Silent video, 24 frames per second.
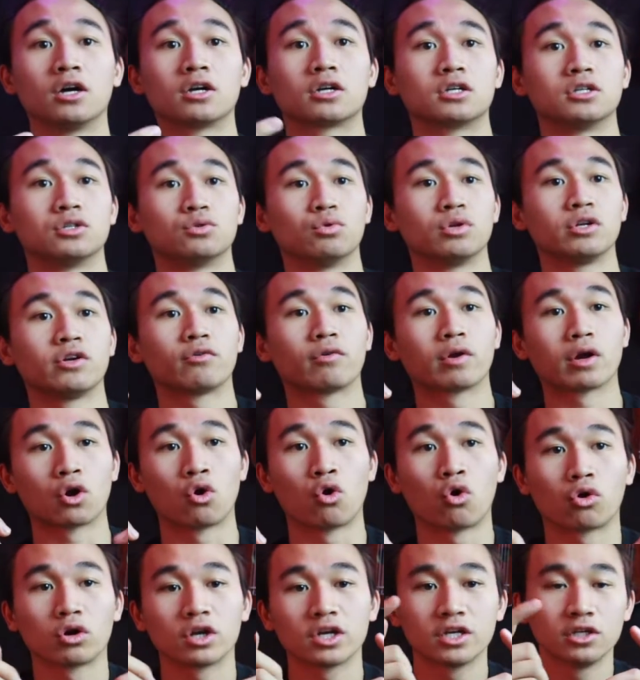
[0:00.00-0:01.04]
because when you're
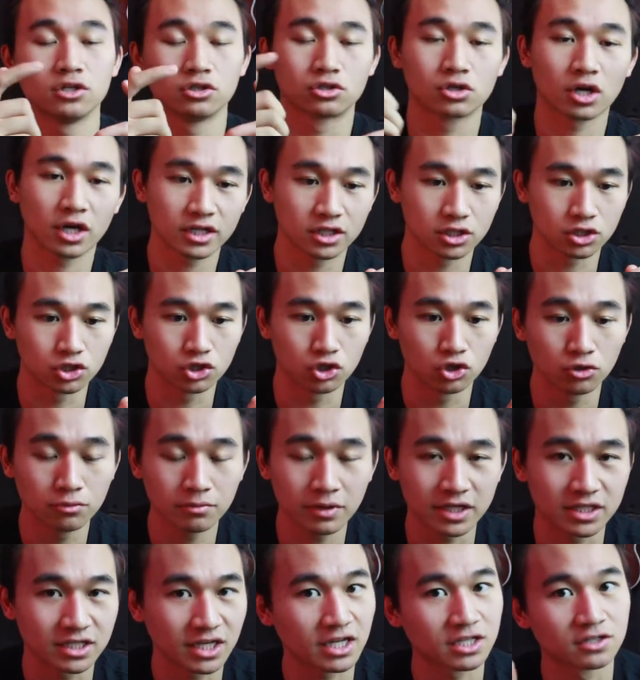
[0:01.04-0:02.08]
recording and you try to zoom,
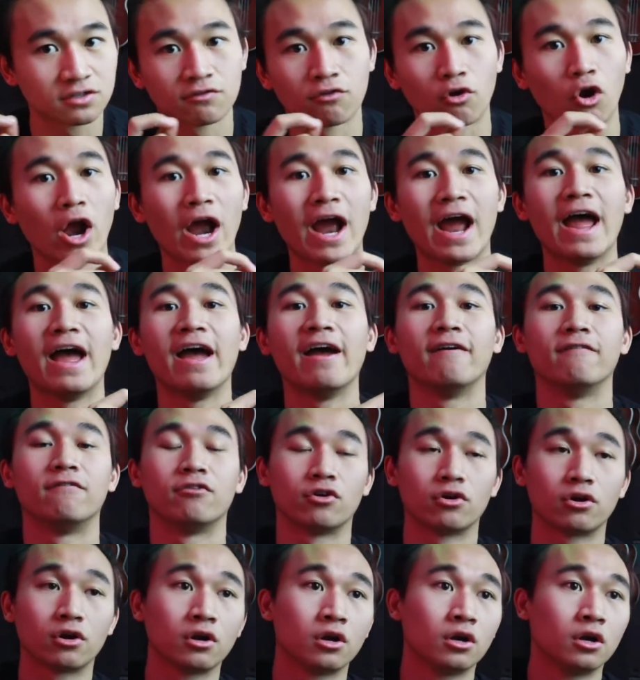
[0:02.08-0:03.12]
it takes
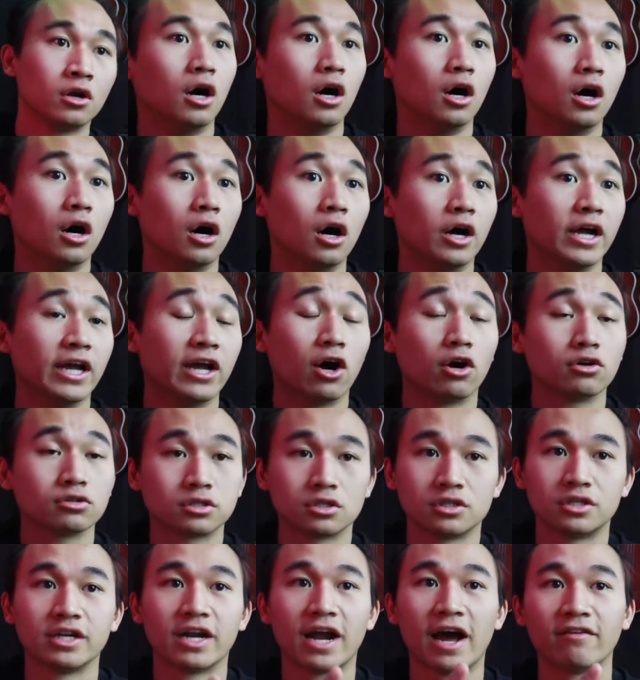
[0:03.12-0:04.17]
forever. It
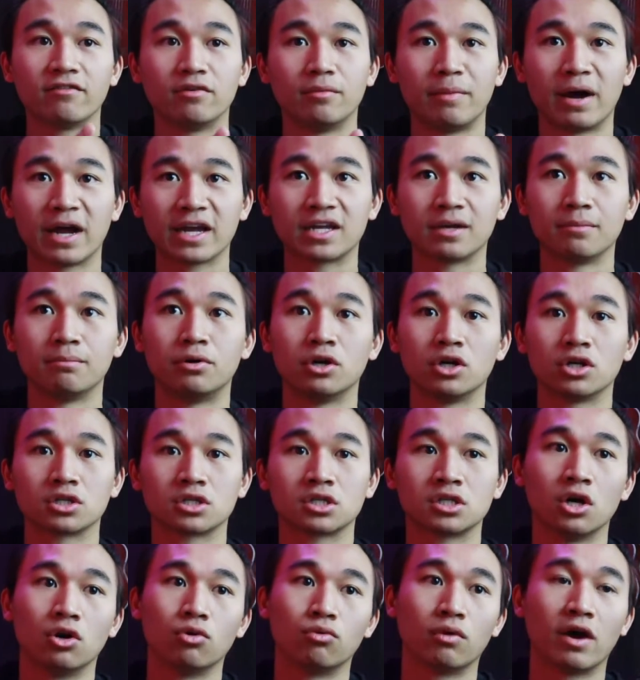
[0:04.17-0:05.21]
also didn't have a mic input,
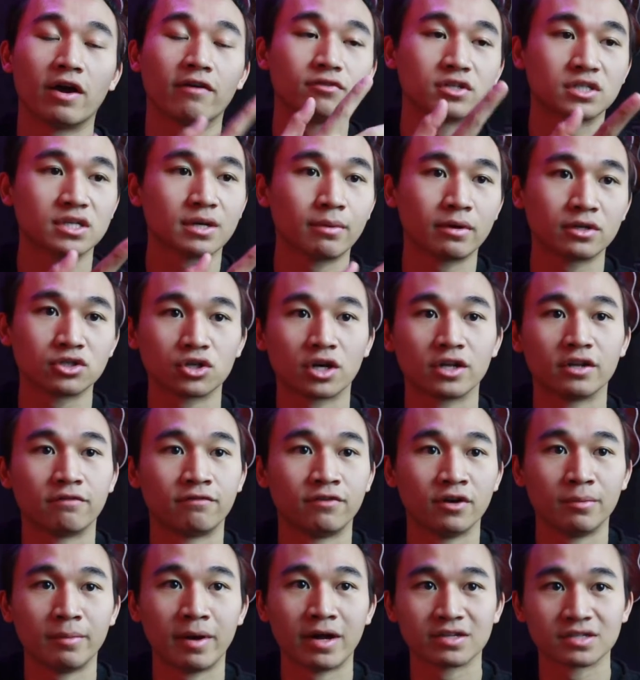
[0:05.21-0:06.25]
so every time I tried to
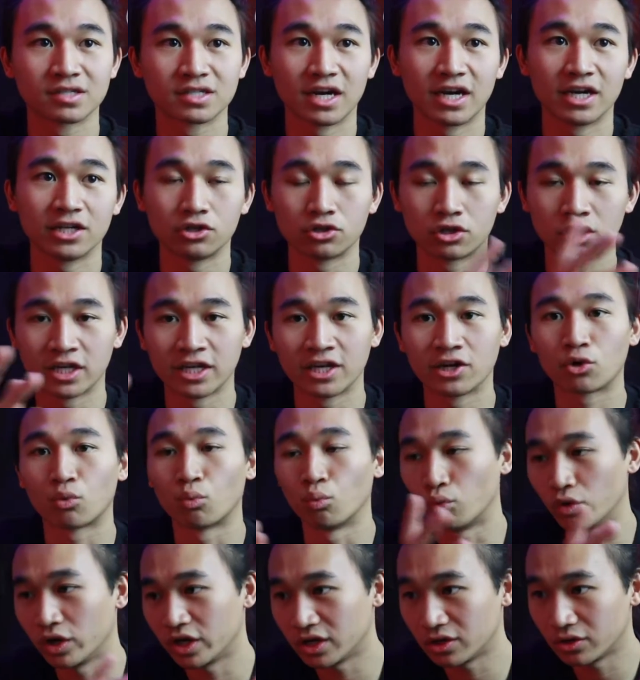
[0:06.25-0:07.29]
film outside, you could hear
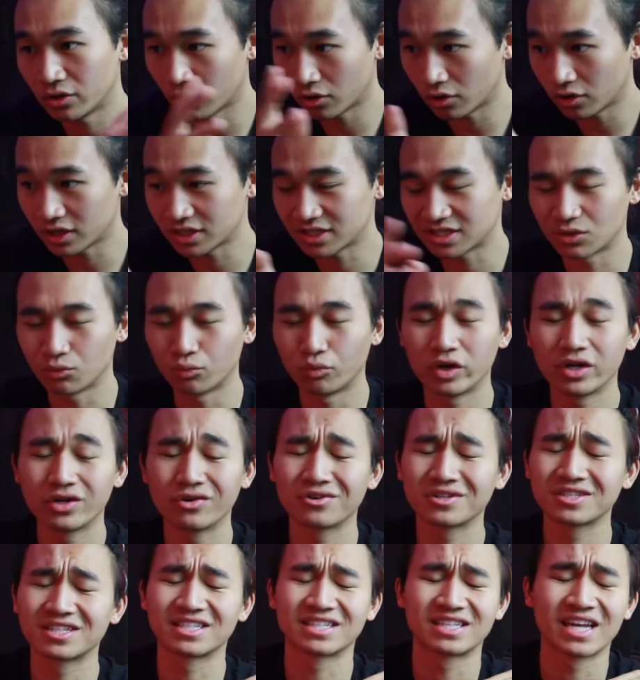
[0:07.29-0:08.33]
wind noise, and wind
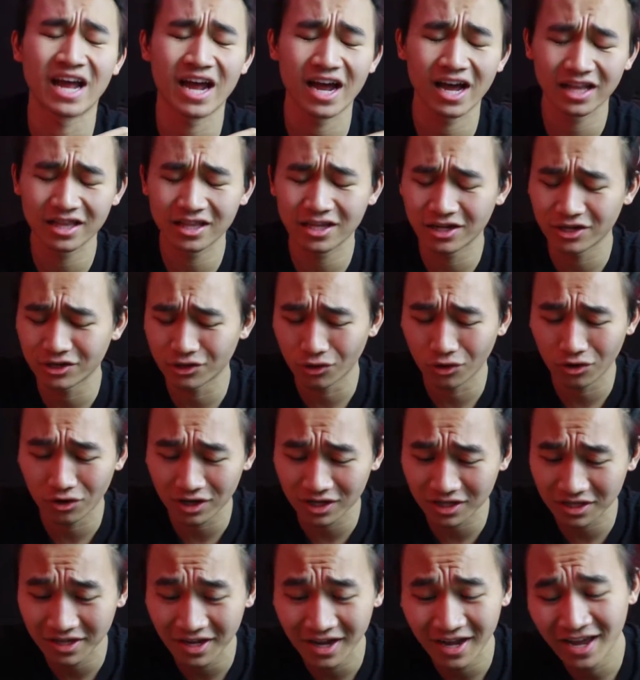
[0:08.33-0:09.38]
noise is hella
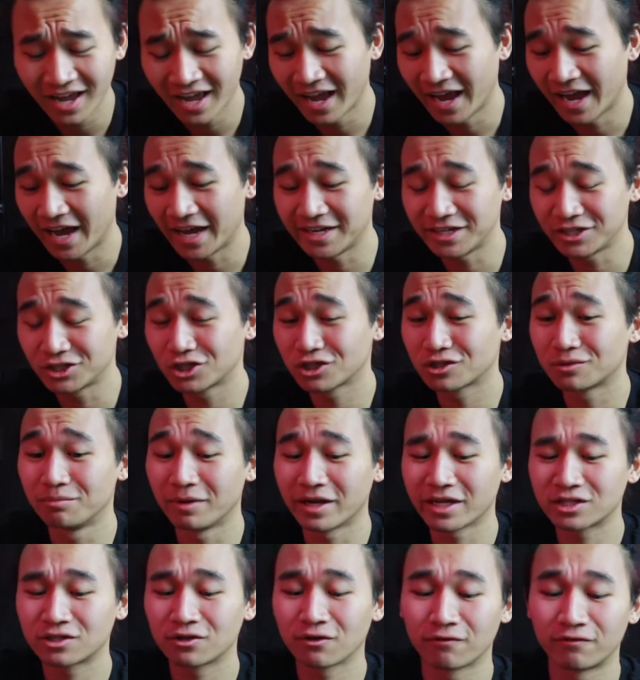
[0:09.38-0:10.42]
annoying. And it just
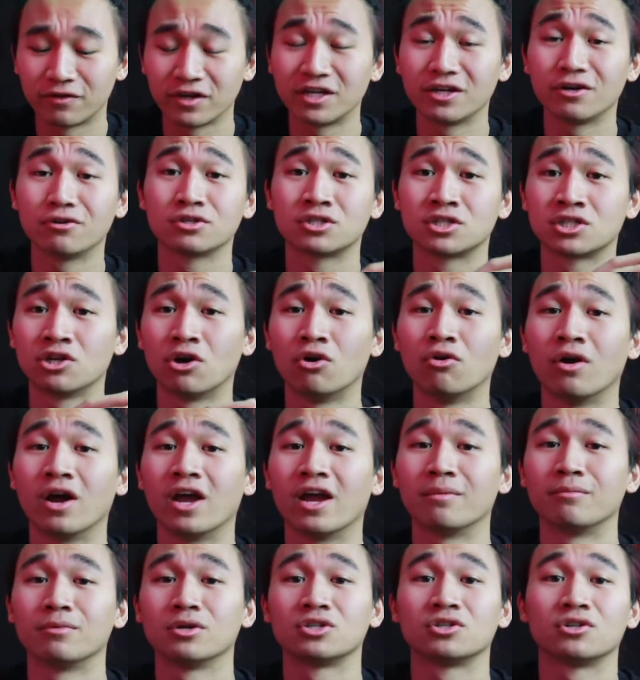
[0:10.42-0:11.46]
makes your video so
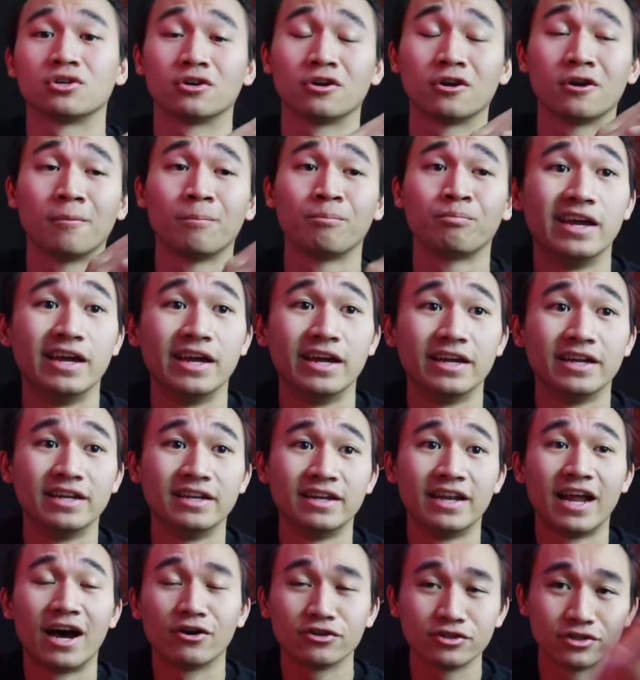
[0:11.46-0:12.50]
amateur.
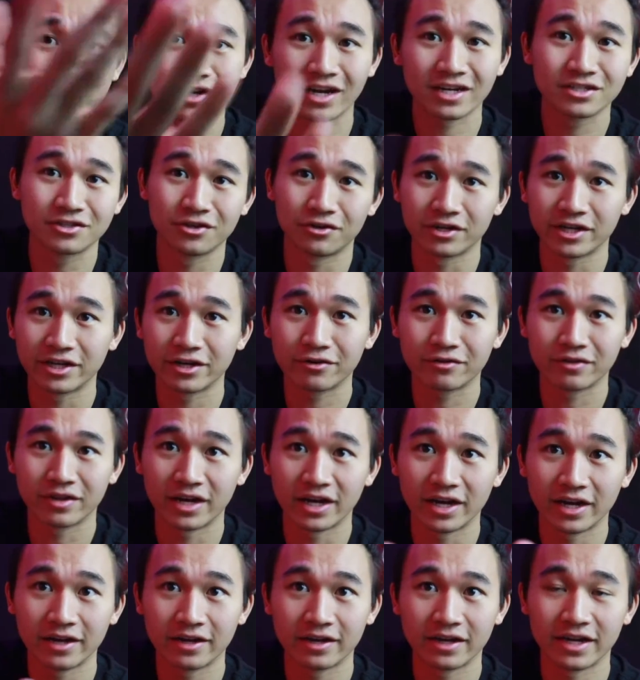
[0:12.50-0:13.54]
And now you guys don't hear
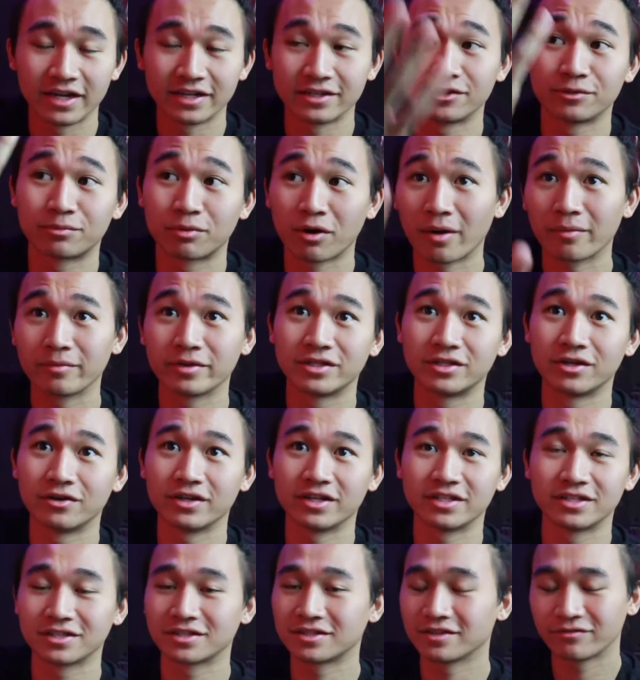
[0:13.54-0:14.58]
that, and you probably don't,
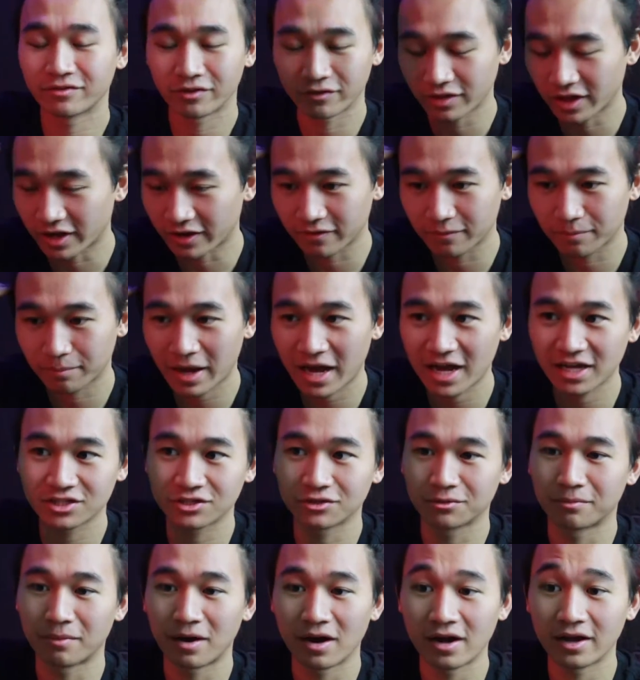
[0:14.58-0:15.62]
it doesn't even like pass
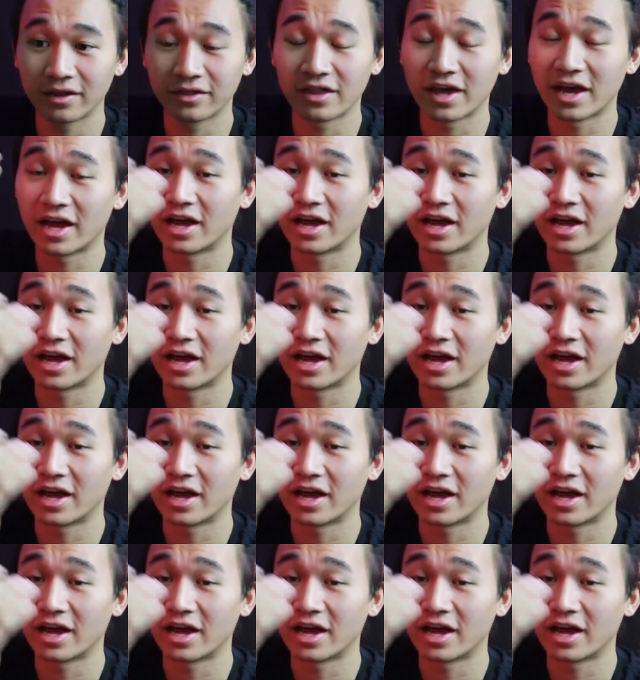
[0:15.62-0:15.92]
your mind